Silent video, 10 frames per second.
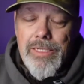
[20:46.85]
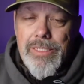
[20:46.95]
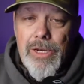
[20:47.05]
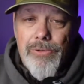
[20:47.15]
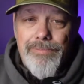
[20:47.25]

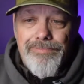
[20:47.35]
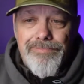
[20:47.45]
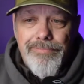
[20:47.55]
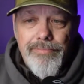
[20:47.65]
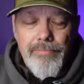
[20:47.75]
So
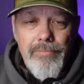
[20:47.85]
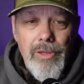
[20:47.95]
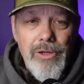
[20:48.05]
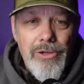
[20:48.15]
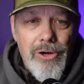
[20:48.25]

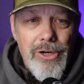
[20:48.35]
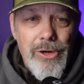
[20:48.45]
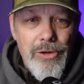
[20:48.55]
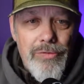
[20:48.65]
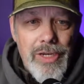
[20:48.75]
turn on
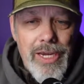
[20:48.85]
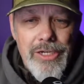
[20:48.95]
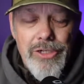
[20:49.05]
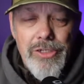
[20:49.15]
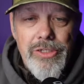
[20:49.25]

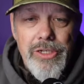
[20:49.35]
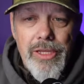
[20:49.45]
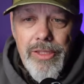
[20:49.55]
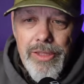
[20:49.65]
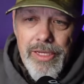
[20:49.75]
notifications. The
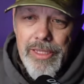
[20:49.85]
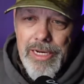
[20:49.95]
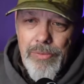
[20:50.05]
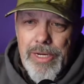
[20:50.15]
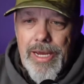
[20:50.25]
other thing that
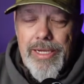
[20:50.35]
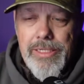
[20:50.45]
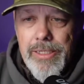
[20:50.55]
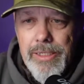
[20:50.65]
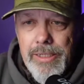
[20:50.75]
I would
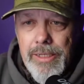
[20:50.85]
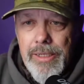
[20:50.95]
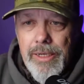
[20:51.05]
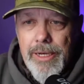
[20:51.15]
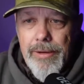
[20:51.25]
ask,
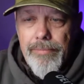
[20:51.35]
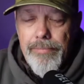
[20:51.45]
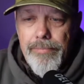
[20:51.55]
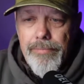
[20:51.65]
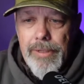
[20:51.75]

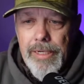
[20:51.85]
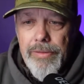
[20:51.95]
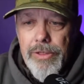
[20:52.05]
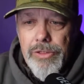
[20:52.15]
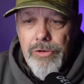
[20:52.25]
in
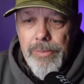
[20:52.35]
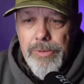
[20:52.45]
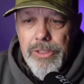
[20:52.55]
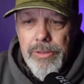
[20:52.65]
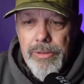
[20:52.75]
the
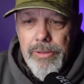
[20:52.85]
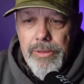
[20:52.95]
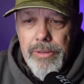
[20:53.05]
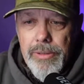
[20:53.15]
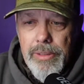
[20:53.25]
description,
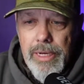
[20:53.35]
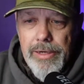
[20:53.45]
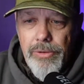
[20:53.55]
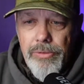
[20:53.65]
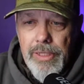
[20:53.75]
I
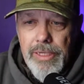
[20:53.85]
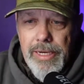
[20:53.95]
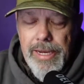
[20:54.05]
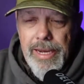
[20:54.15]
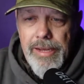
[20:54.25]
don't think
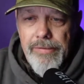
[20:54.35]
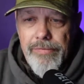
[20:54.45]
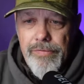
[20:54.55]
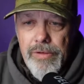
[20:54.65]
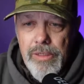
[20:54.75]
I
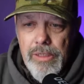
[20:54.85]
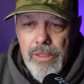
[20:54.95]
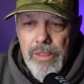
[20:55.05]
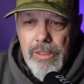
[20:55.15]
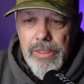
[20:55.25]
have
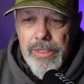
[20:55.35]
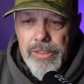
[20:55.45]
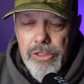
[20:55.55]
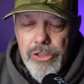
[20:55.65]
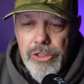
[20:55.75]

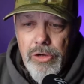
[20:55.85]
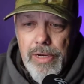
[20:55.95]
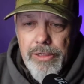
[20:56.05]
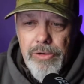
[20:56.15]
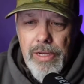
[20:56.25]
it to show.
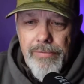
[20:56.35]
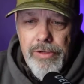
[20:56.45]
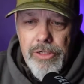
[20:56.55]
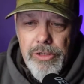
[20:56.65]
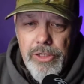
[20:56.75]
I do have
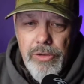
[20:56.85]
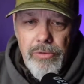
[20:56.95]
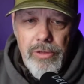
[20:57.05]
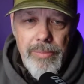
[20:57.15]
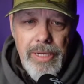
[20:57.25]
it to
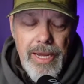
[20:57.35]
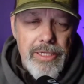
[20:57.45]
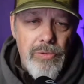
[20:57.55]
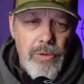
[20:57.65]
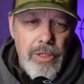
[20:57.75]
show. Let me
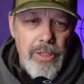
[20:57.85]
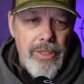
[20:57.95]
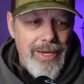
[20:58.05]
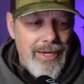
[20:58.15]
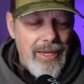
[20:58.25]
ask one other
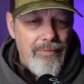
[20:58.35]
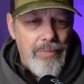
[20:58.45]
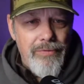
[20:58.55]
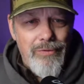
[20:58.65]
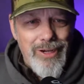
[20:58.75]
thing, and I've
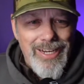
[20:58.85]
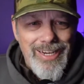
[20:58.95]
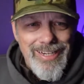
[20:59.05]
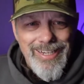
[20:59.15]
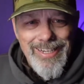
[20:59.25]
been
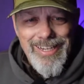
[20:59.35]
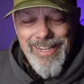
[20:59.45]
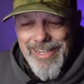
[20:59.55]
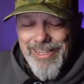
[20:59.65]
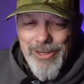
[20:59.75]
forgetting
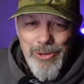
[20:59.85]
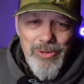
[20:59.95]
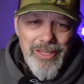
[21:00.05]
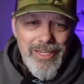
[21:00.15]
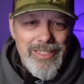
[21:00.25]
to do
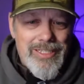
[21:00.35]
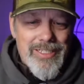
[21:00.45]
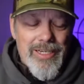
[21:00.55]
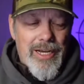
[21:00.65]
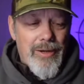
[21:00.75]

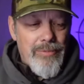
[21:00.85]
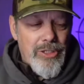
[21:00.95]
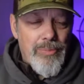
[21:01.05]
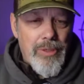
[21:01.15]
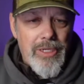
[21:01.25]
this
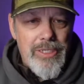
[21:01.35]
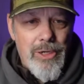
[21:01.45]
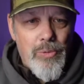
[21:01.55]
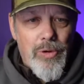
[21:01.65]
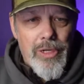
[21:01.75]
just because I
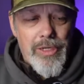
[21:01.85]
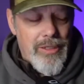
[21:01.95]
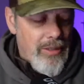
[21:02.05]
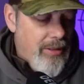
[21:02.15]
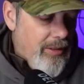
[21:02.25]
don't want to